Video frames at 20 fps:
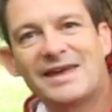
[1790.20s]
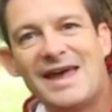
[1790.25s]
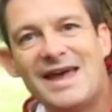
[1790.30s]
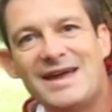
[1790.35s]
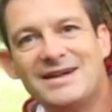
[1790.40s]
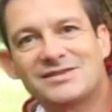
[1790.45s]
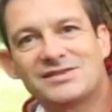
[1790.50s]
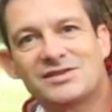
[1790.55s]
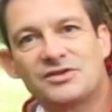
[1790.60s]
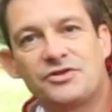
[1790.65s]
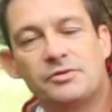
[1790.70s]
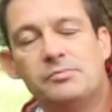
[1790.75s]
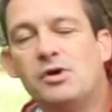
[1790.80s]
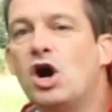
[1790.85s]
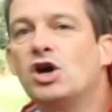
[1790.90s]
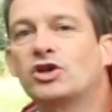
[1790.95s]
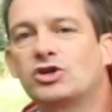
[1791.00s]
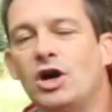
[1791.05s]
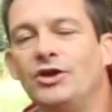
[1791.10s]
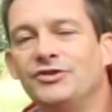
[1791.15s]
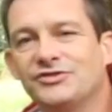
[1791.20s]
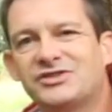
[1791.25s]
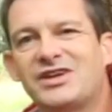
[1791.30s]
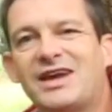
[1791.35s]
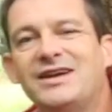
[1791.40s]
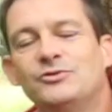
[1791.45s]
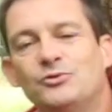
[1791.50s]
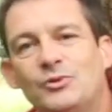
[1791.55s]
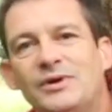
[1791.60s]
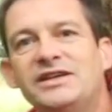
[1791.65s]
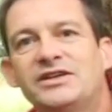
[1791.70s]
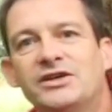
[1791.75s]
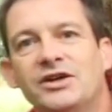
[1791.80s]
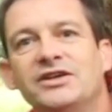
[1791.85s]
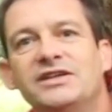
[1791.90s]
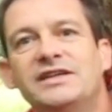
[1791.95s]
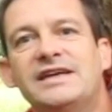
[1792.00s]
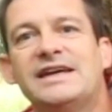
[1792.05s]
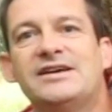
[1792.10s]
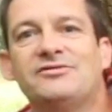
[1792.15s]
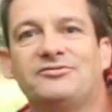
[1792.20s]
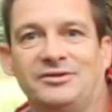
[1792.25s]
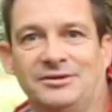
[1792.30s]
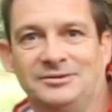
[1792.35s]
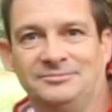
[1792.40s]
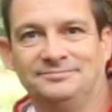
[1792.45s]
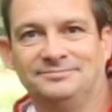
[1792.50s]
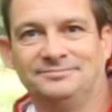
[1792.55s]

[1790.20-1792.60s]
get, the more content we can give.